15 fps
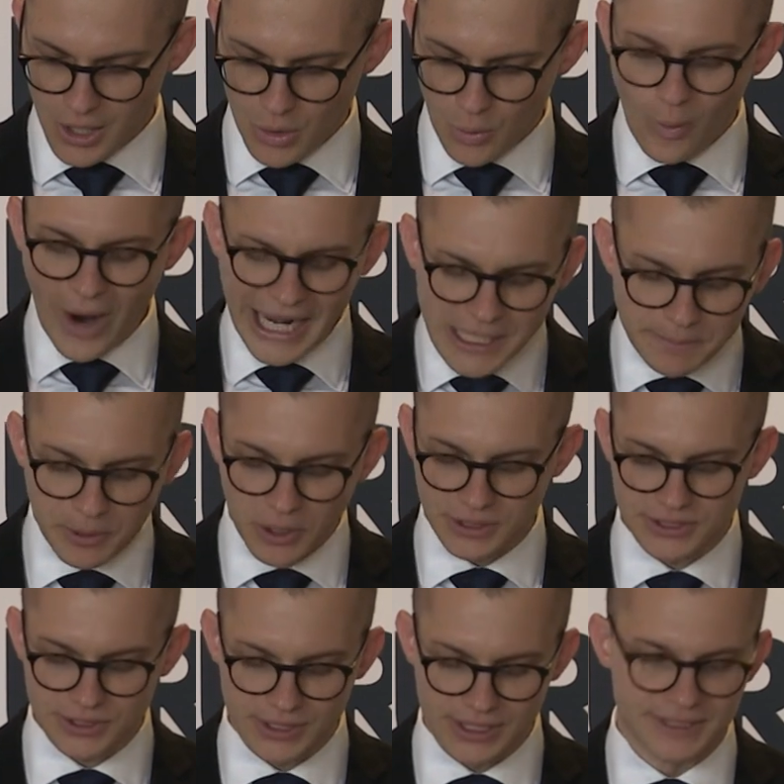Why did Paul
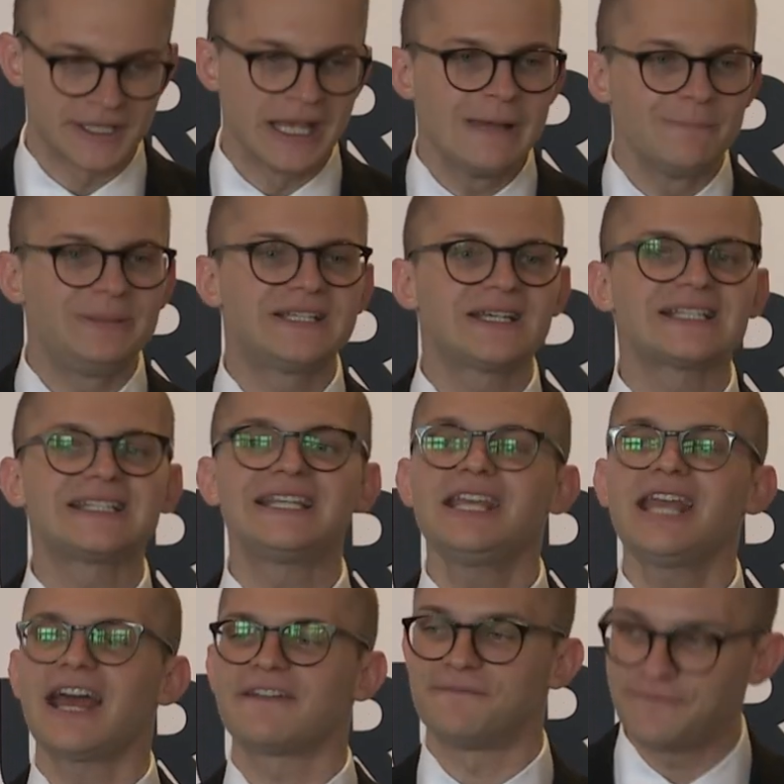do this? Because he
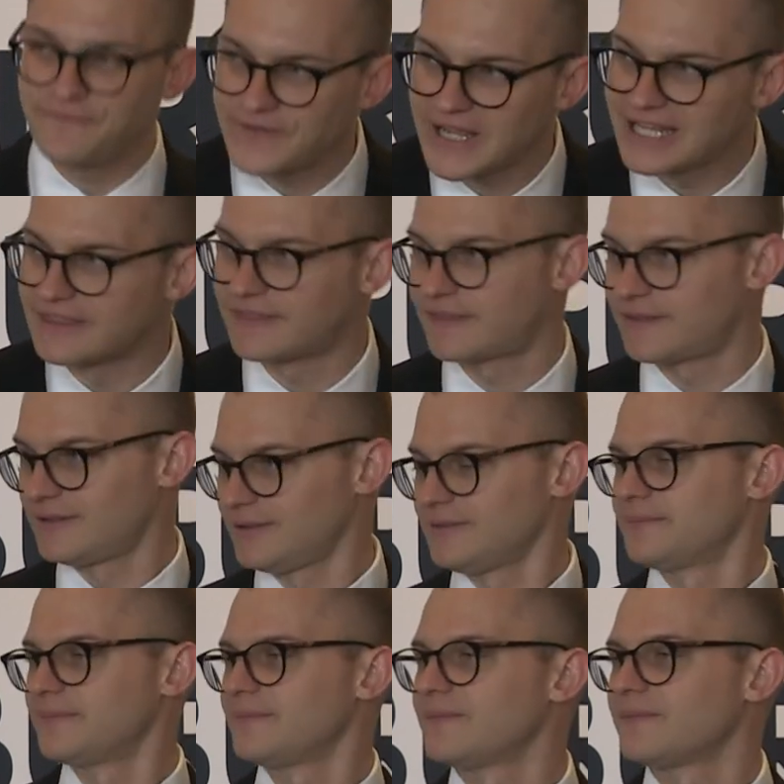had faith.
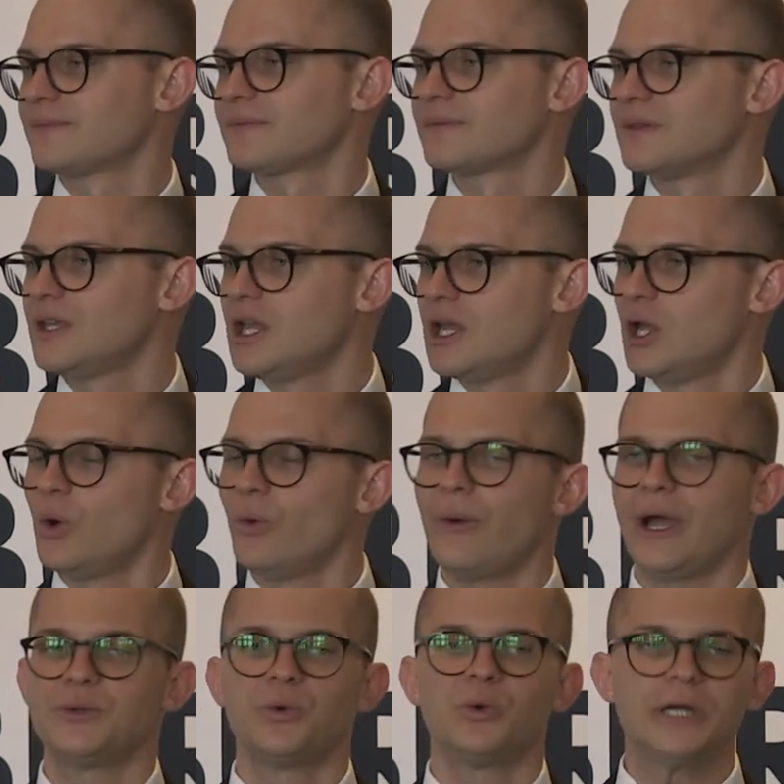
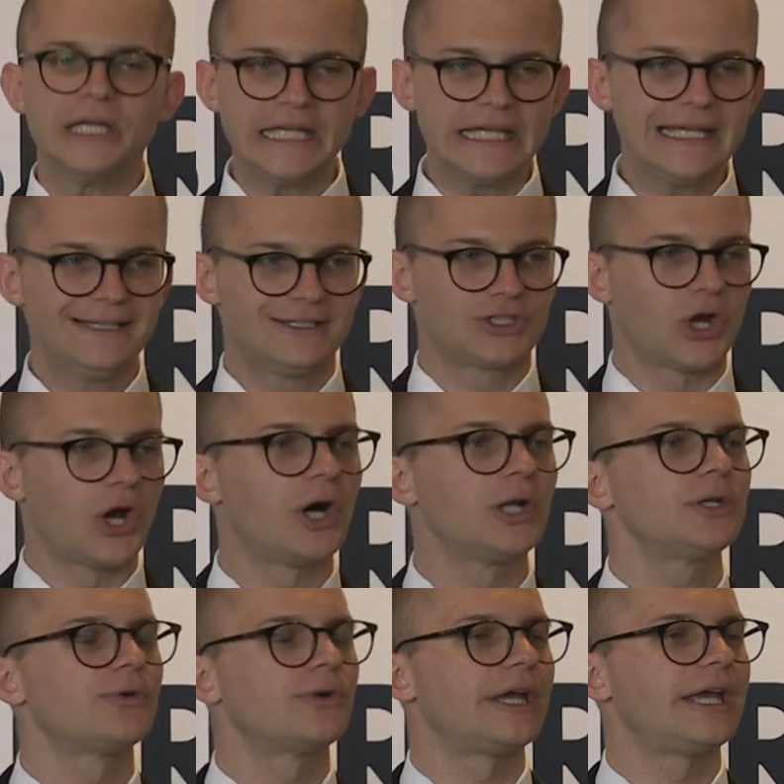When we
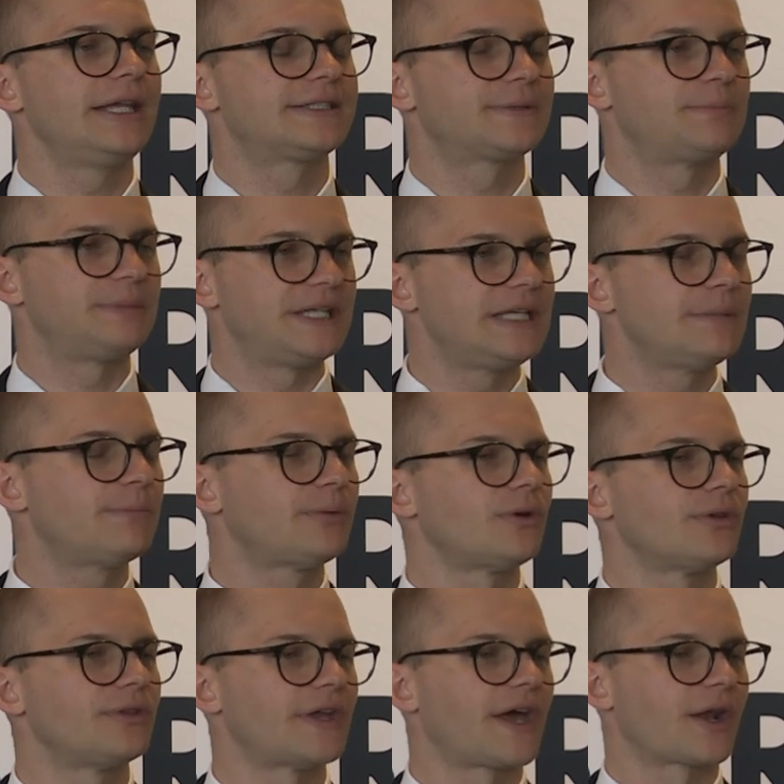tolerate
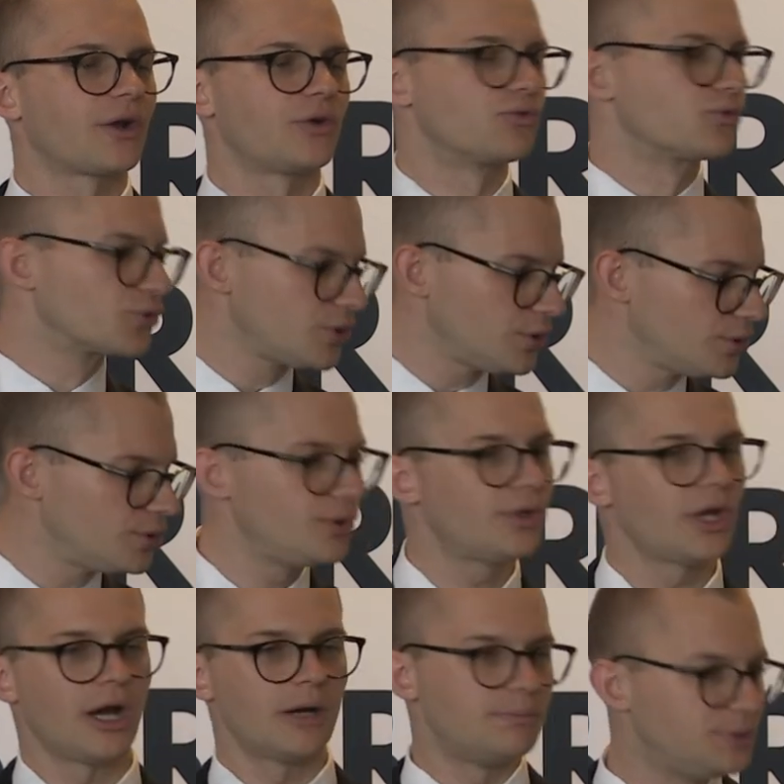people that are
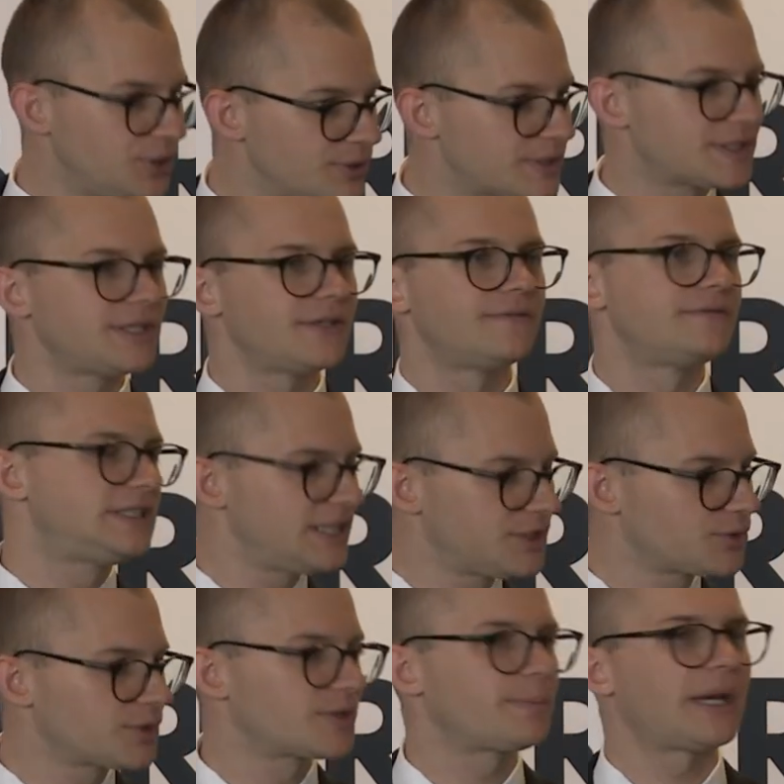rude, abusive,
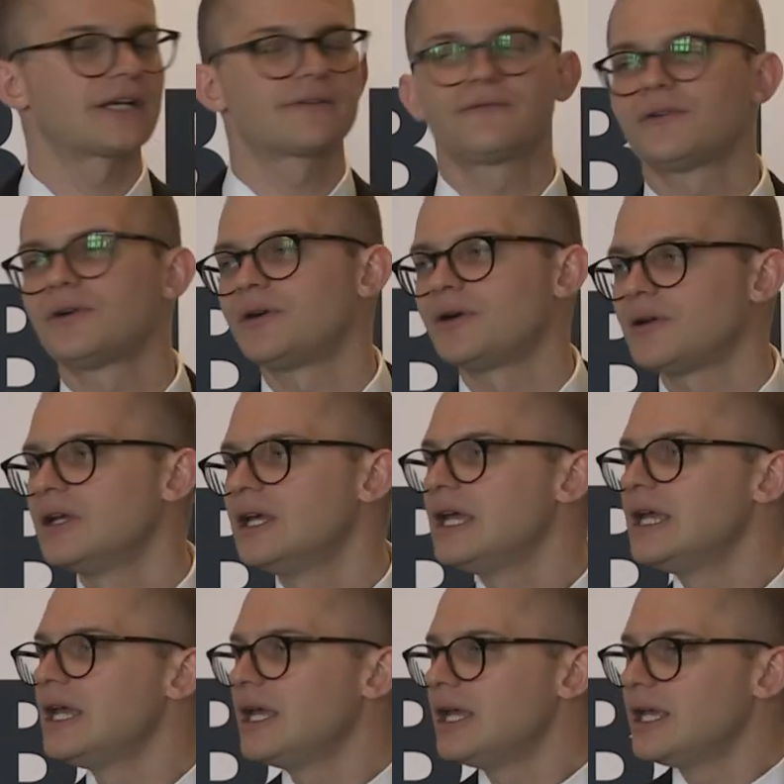disrespectful,
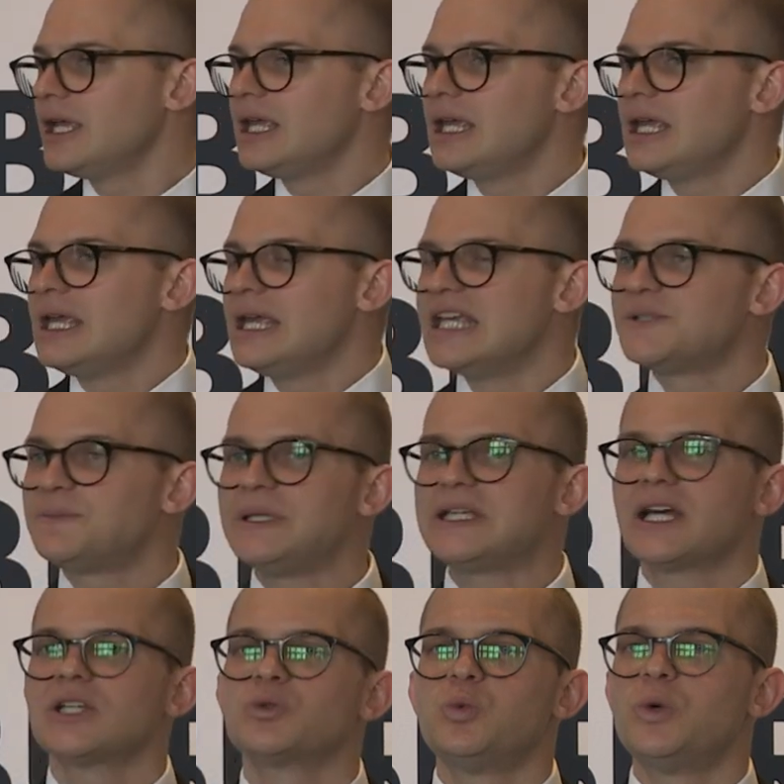it's
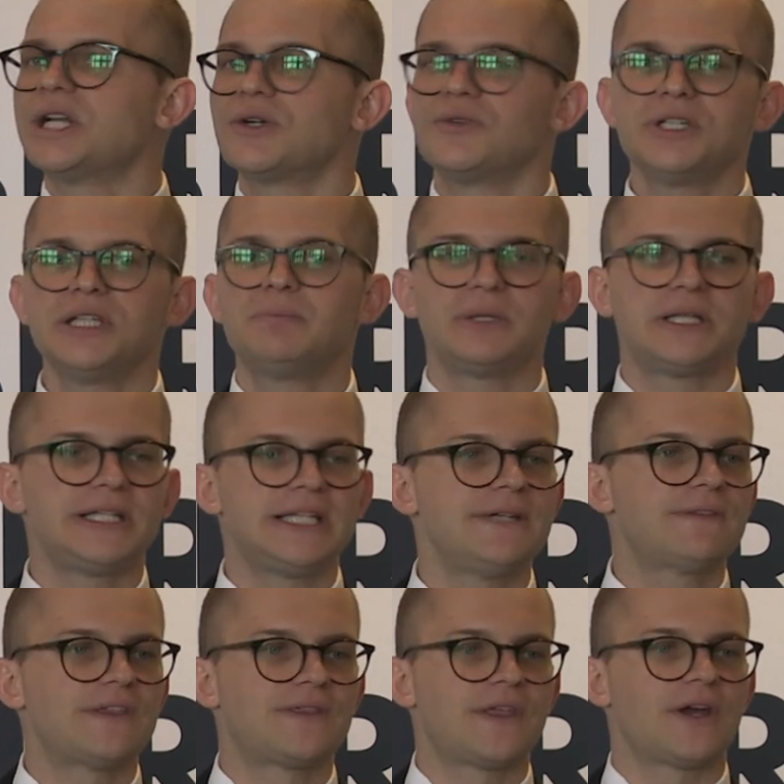because we don't really believe
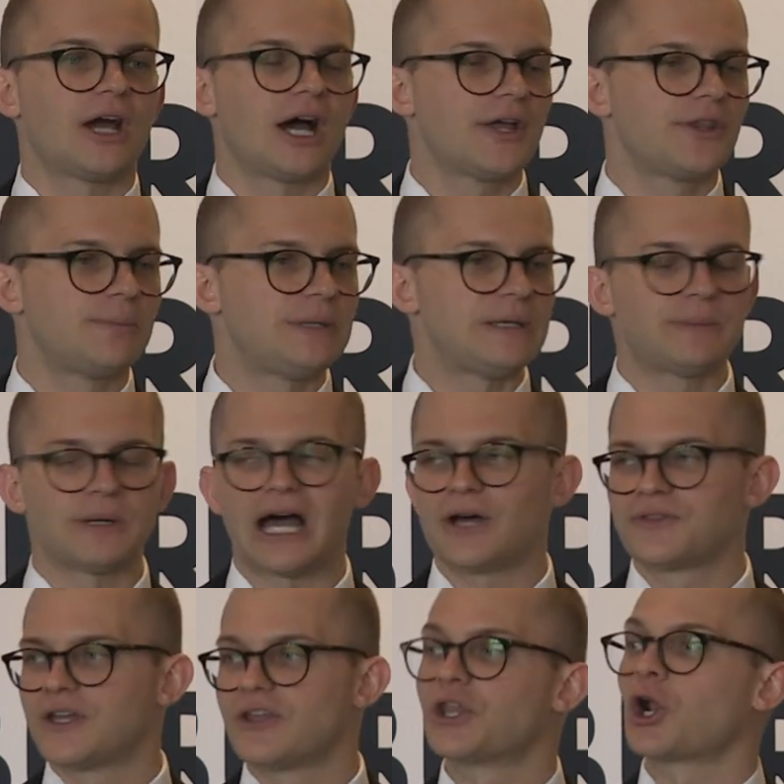that there are other people
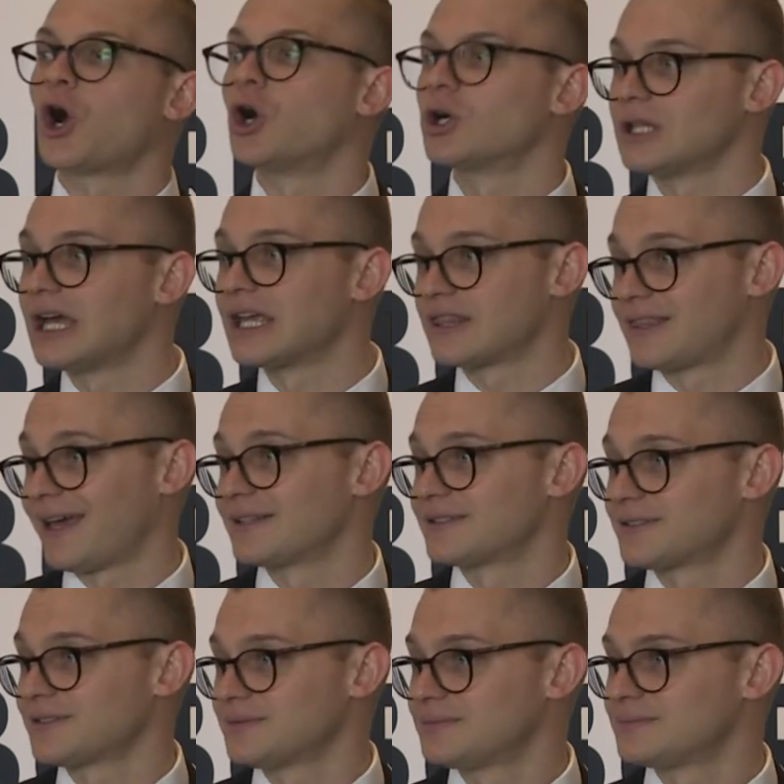out there that aren't like
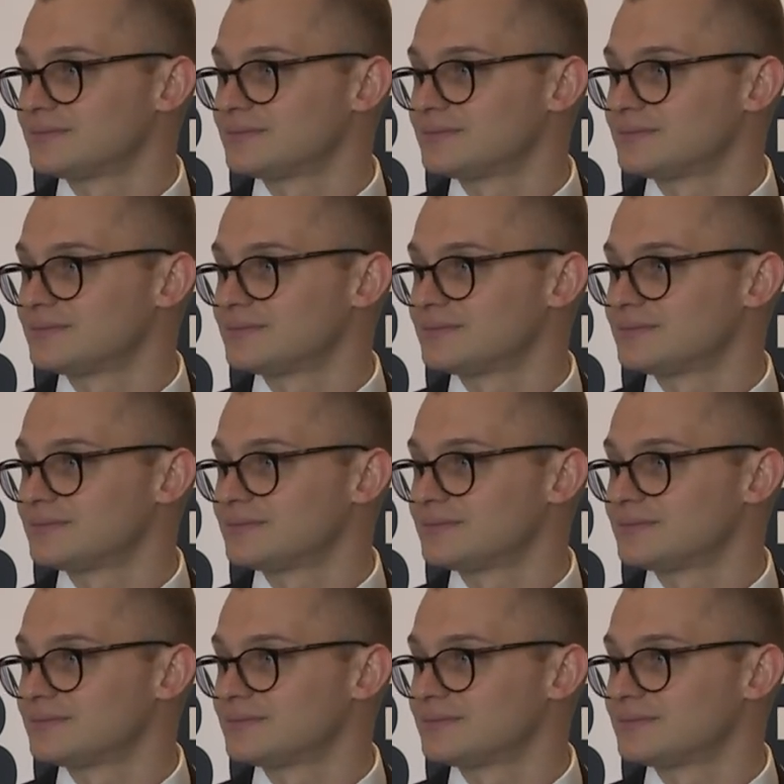that.